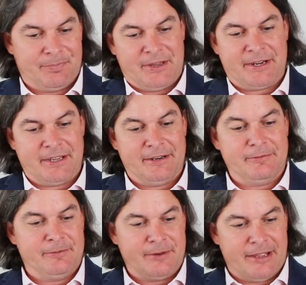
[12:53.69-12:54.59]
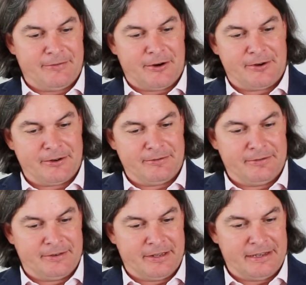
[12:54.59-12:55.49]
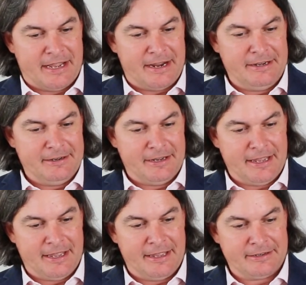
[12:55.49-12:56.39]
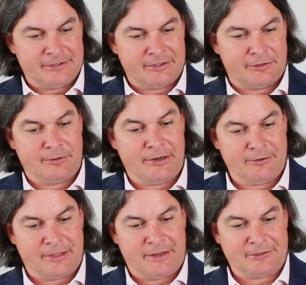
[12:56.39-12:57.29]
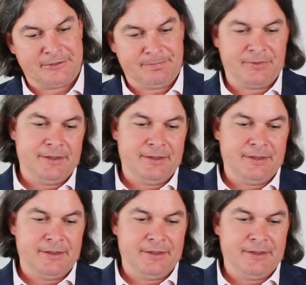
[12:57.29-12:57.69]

Again, we have a hard line at 300,000.